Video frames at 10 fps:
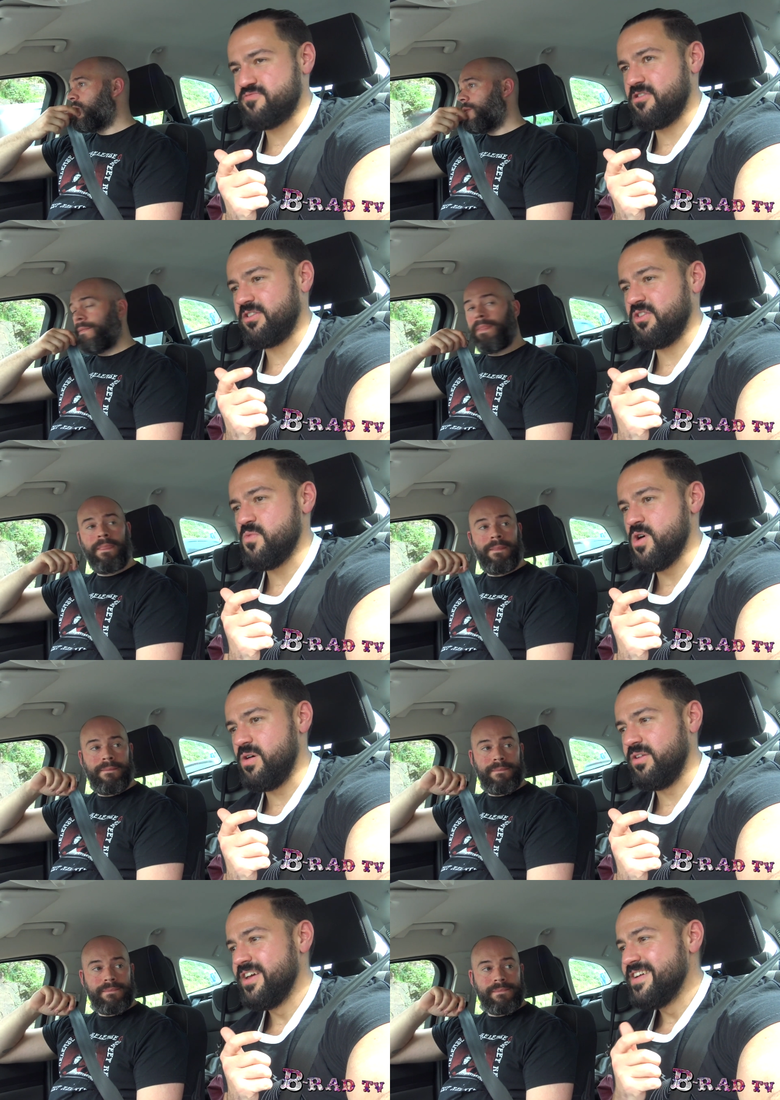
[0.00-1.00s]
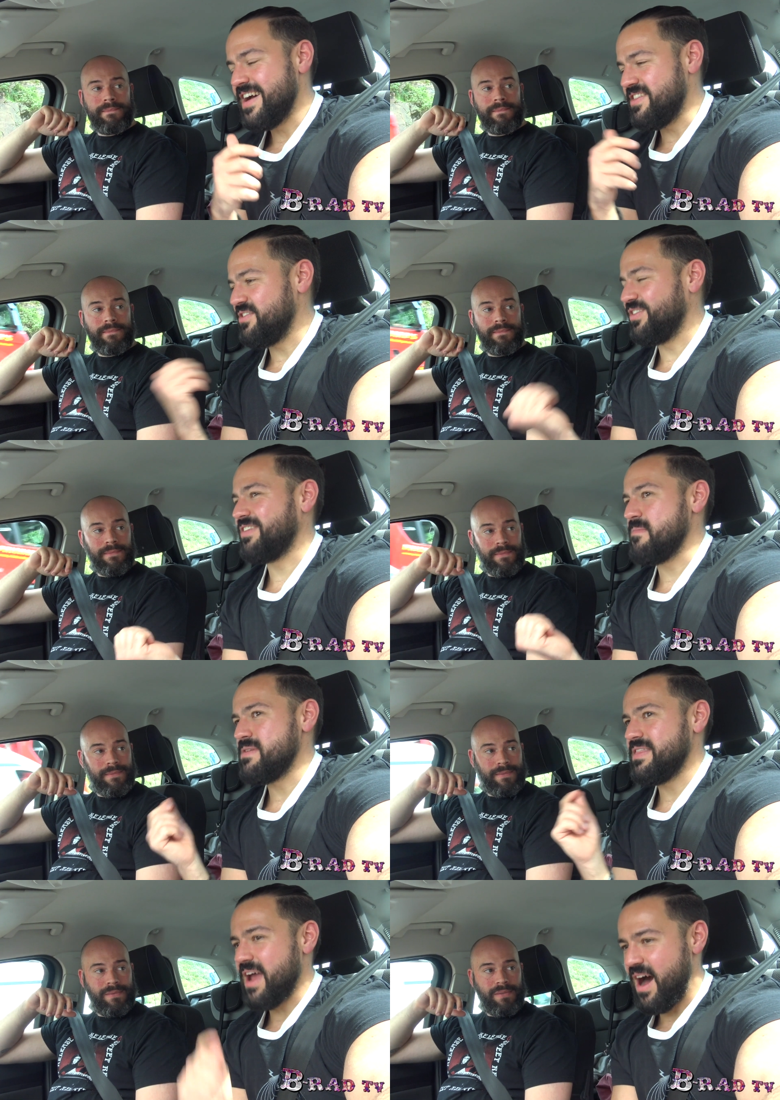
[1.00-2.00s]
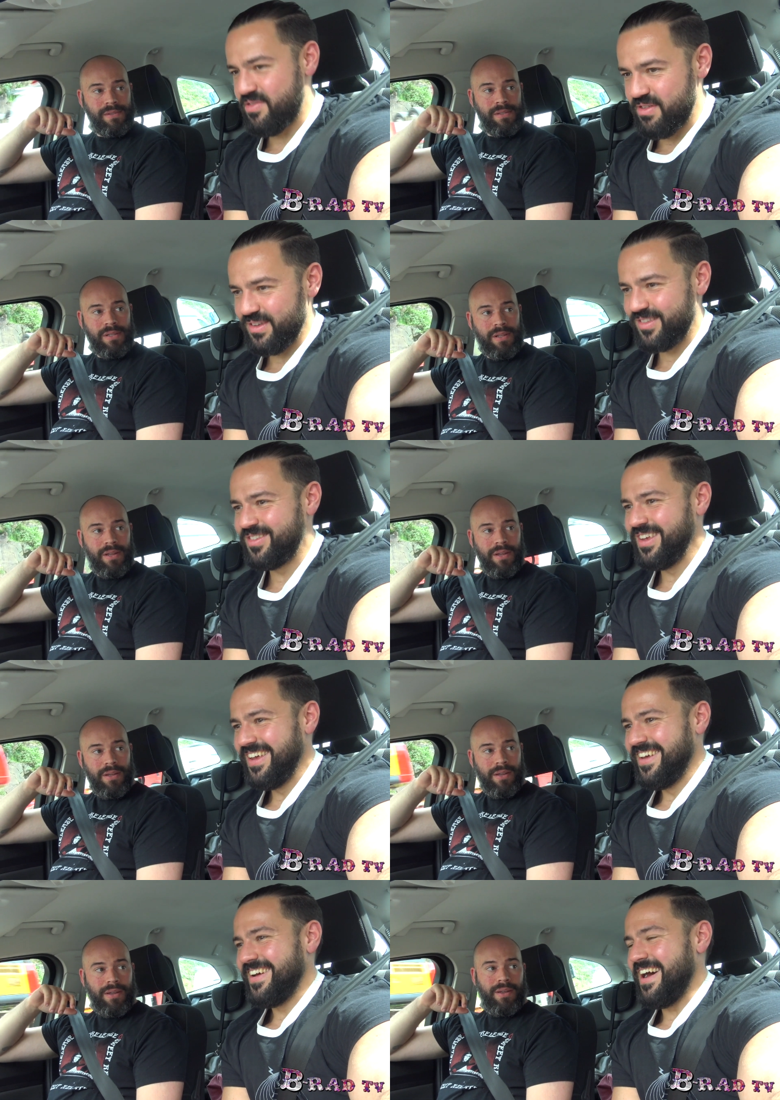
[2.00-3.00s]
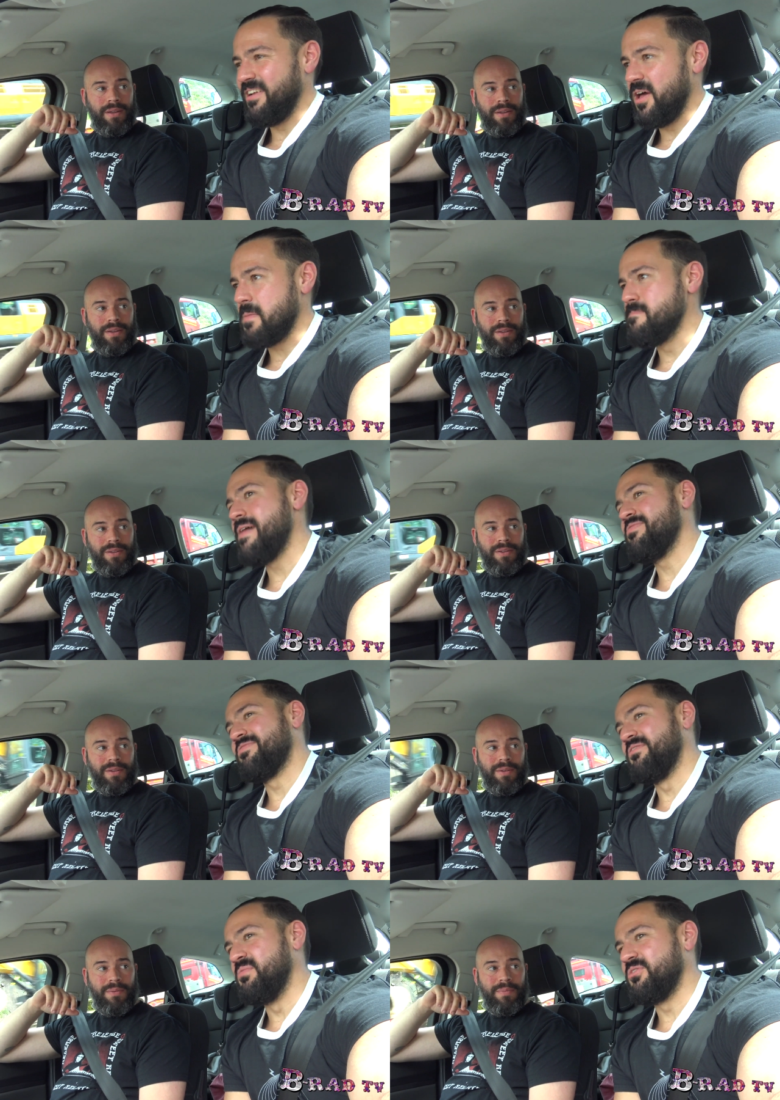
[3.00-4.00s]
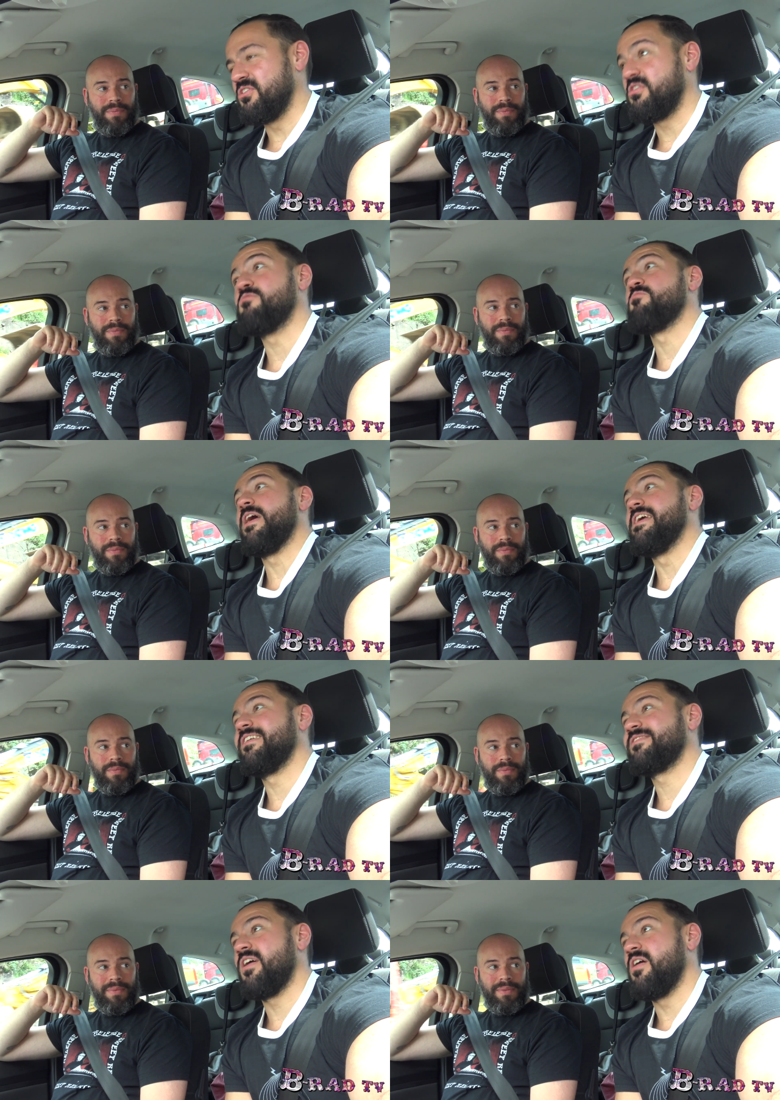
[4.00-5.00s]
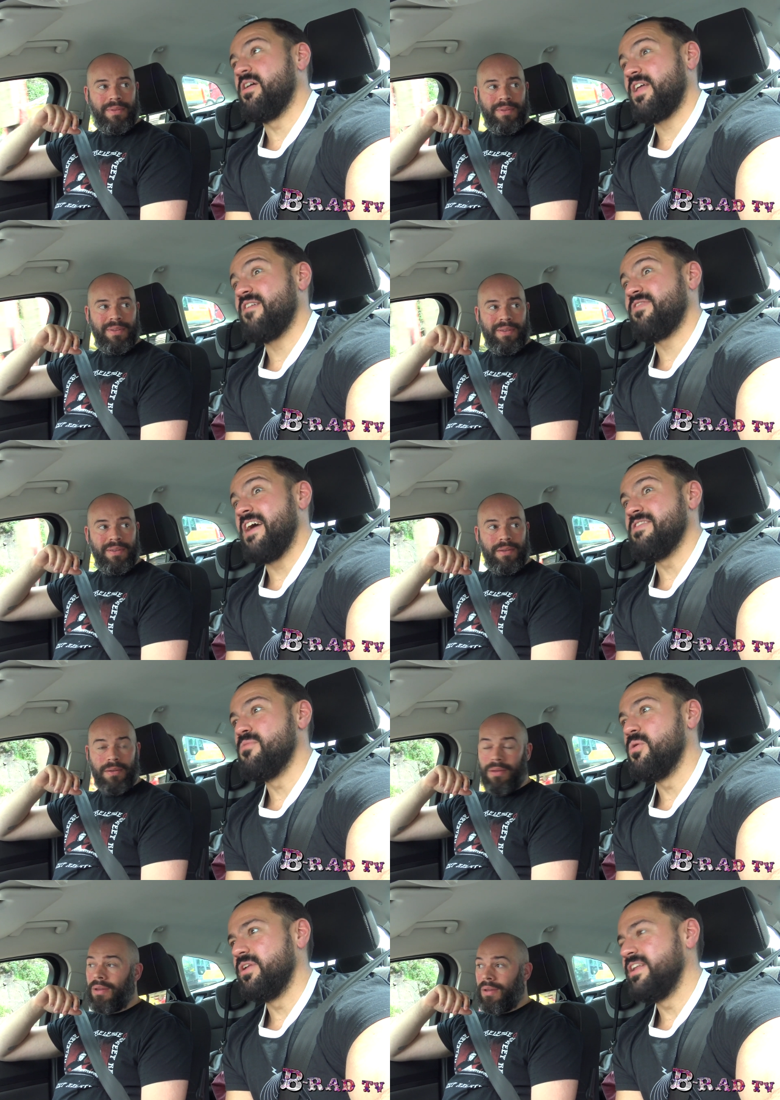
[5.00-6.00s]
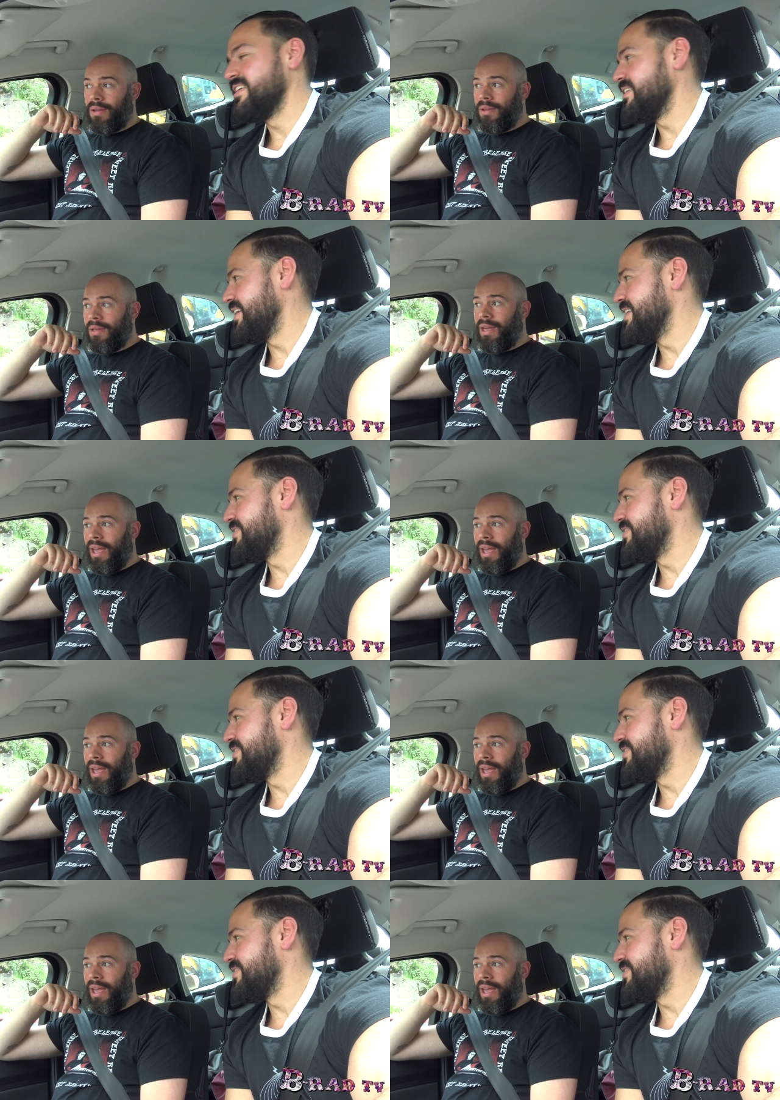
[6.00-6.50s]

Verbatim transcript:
Speaker 1: product in the world. And then you sent me the others, and like menthol was just great because I'd have that in the morning. Like